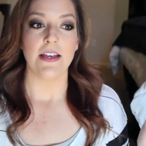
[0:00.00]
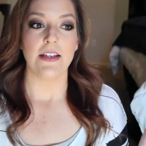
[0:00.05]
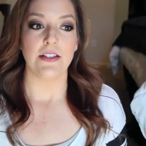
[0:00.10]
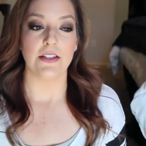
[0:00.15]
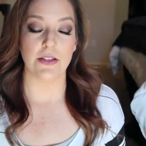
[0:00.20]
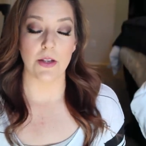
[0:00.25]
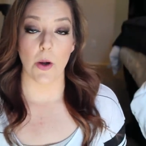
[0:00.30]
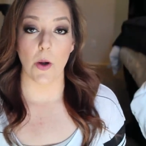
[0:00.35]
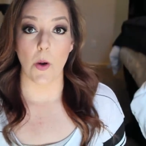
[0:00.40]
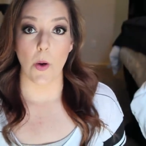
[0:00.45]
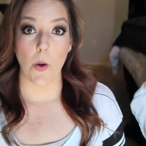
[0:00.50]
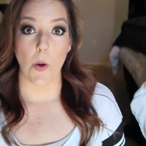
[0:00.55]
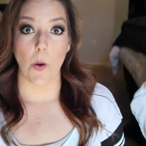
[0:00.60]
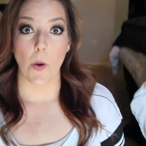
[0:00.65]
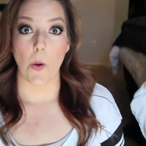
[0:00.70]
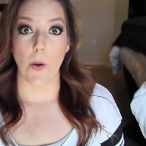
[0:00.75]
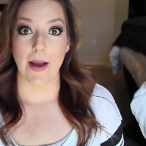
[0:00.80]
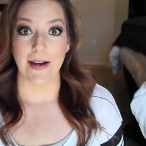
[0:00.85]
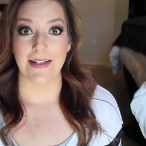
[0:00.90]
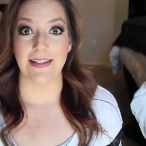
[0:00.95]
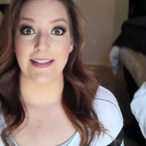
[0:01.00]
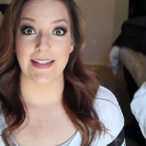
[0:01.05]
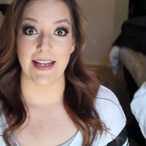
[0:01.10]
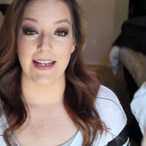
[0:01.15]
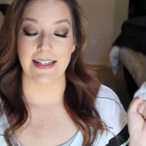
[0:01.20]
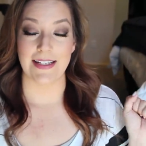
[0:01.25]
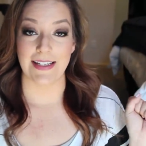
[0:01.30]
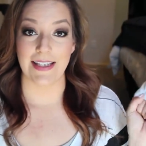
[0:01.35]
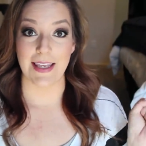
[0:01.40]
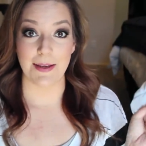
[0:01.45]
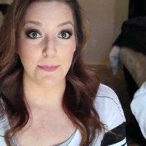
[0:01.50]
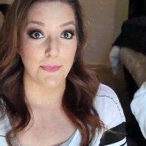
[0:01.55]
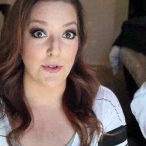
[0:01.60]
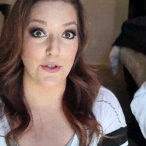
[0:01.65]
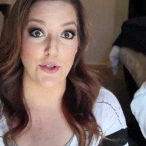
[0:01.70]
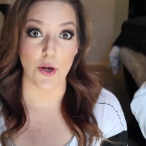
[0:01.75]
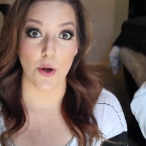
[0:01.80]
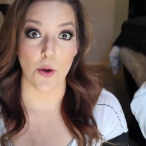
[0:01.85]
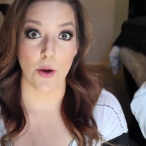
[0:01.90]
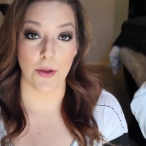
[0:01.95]
So I decided to keep the
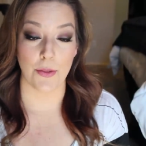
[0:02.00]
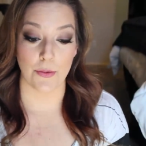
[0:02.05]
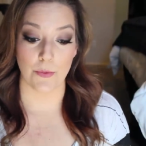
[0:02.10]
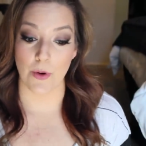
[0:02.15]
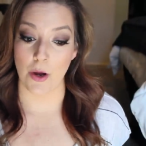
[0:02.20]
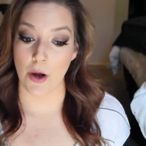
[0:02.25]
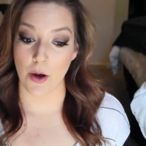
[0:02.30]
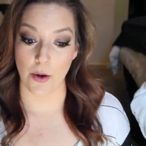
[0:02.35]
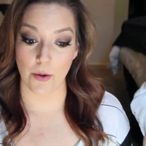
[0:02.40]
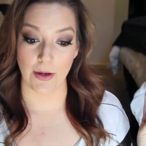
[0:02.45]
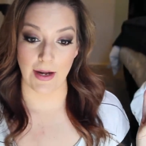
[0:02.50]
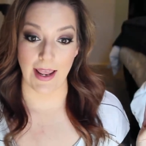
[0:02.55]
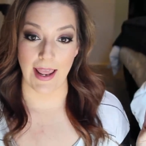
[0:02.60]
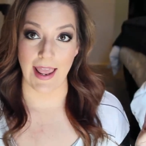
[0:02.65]
show on the road